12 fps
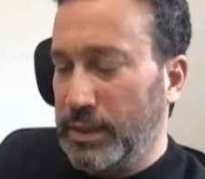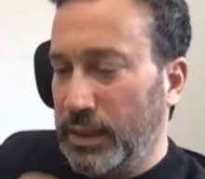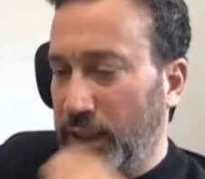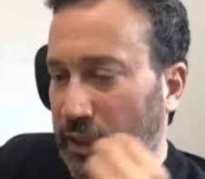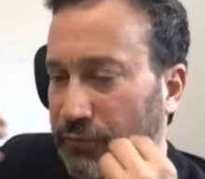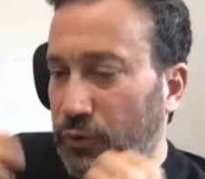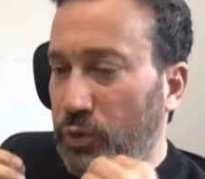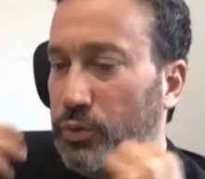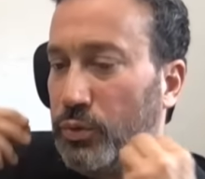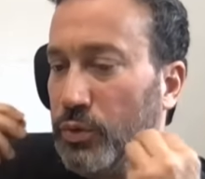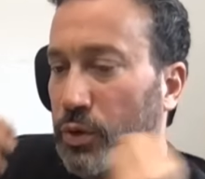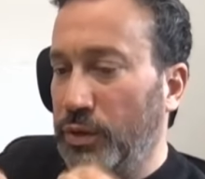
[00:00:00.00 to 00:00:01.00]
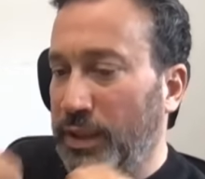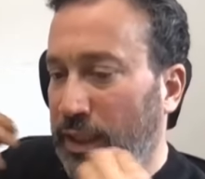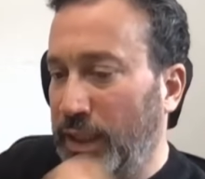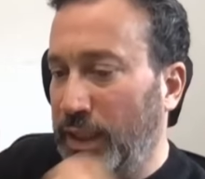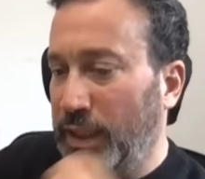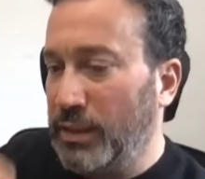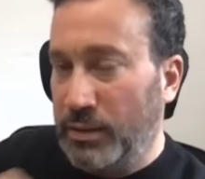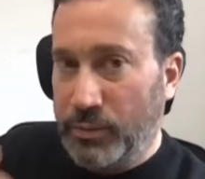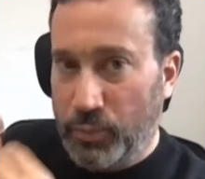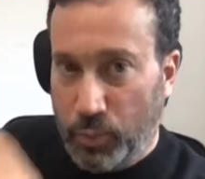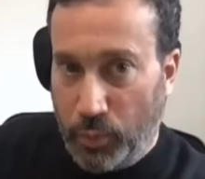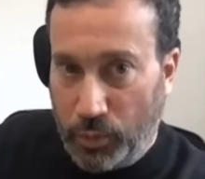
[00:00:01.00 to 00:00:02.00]
is that if you do not heed
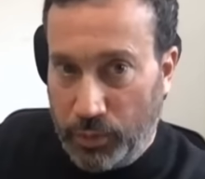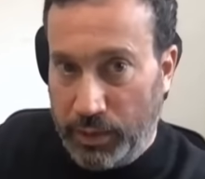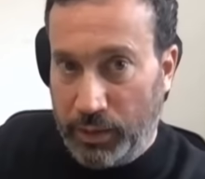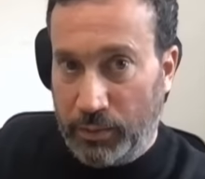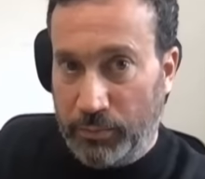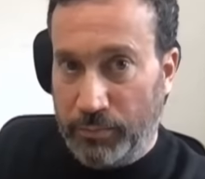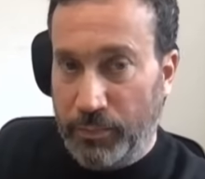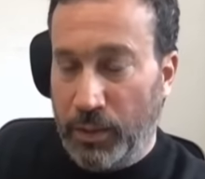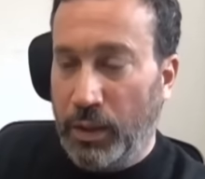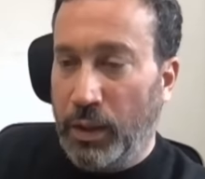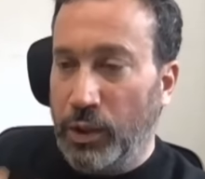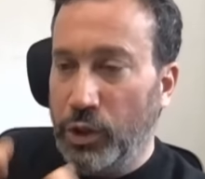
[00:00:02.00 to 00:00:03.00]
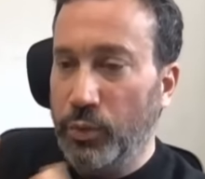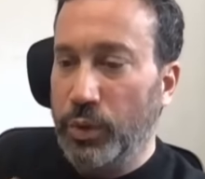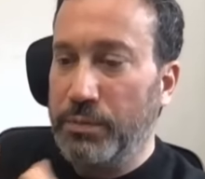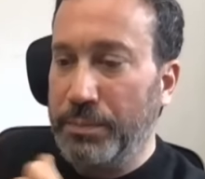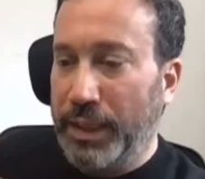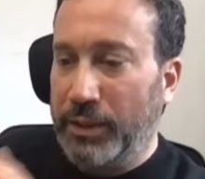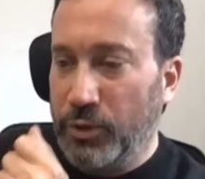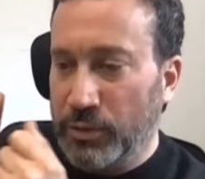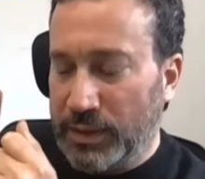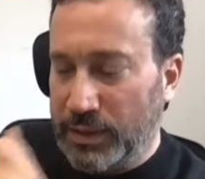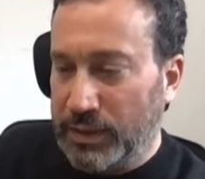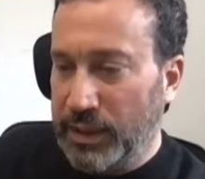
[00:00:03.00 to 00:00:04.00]
the warning, you would be
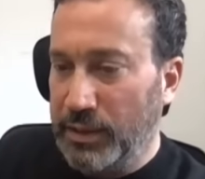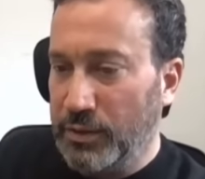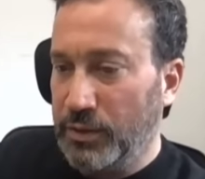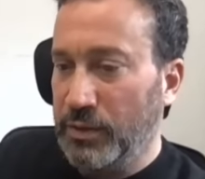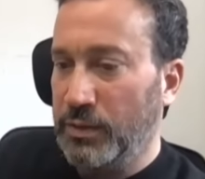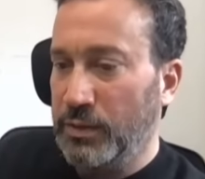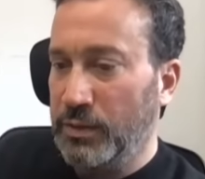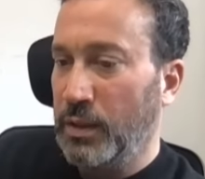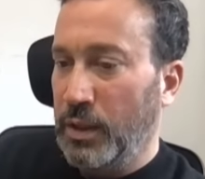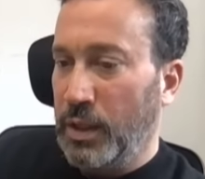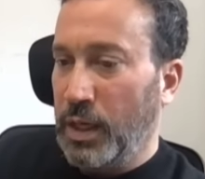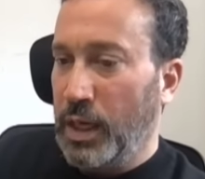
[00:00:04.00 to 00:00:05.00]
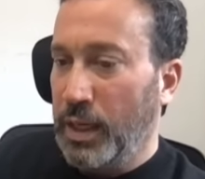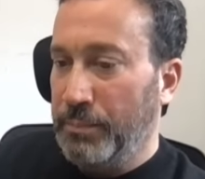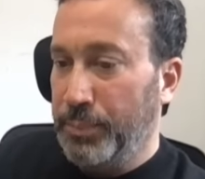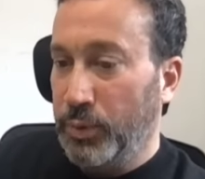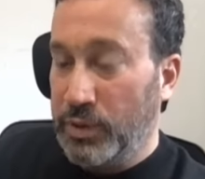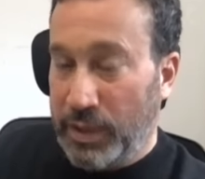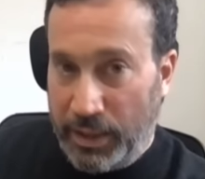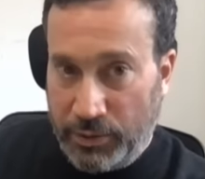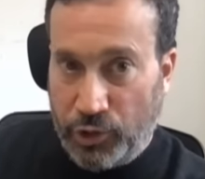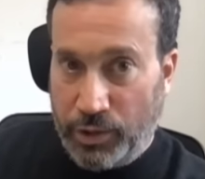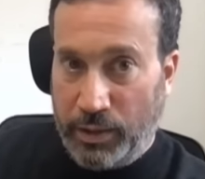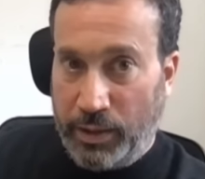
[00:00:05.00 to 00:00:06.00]
considered uh,
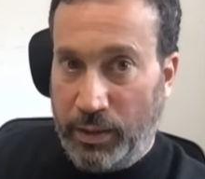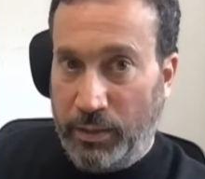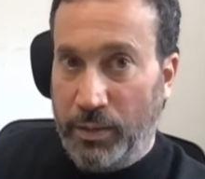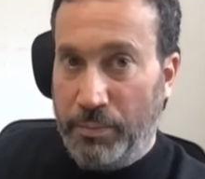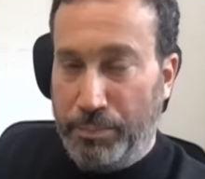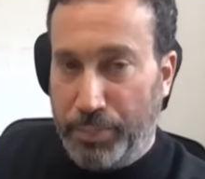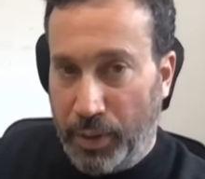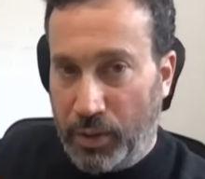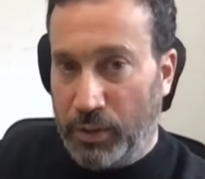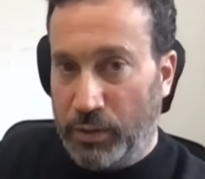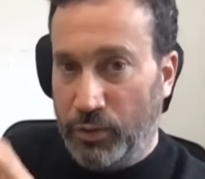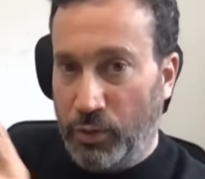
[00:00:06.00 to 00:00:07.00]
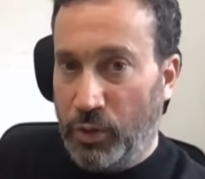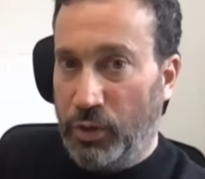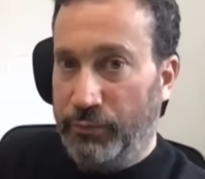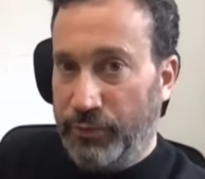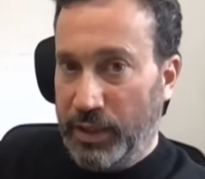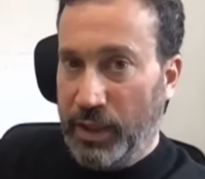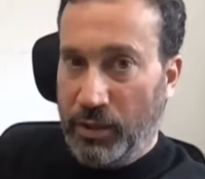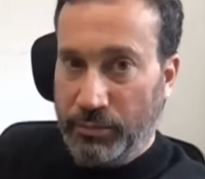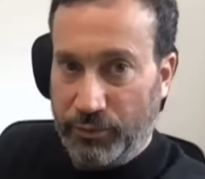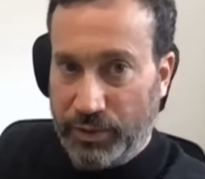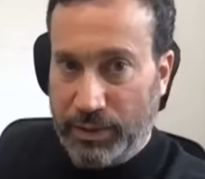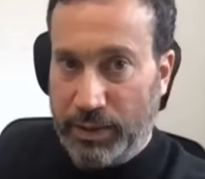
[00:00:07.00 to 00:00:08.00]
potentially part of the
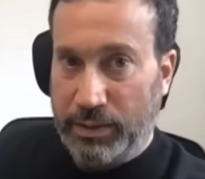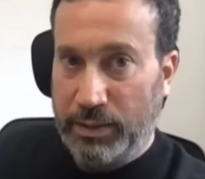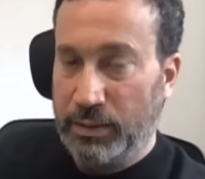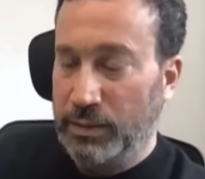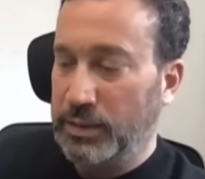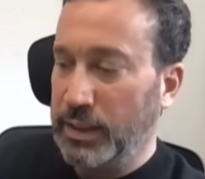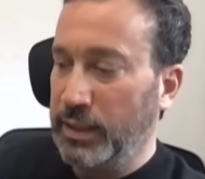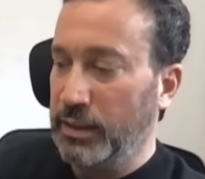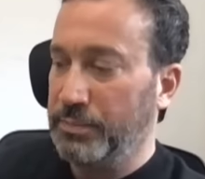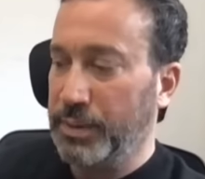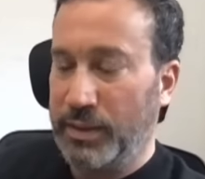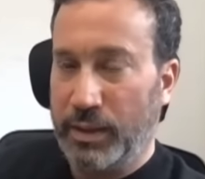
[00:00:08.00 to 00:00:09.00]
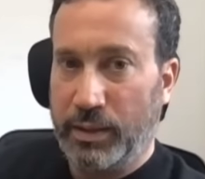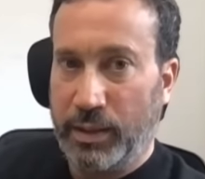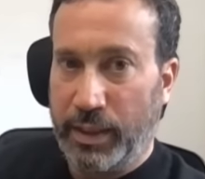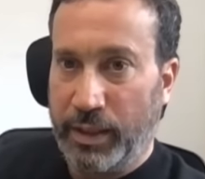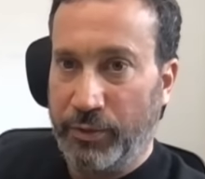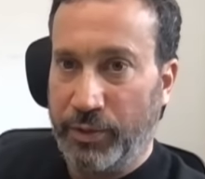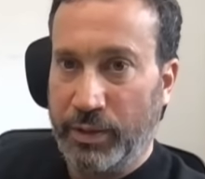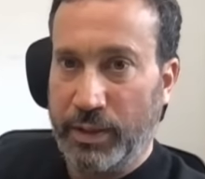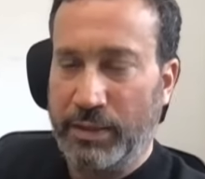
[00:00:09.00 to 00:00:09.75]
armed resistance in a particular area.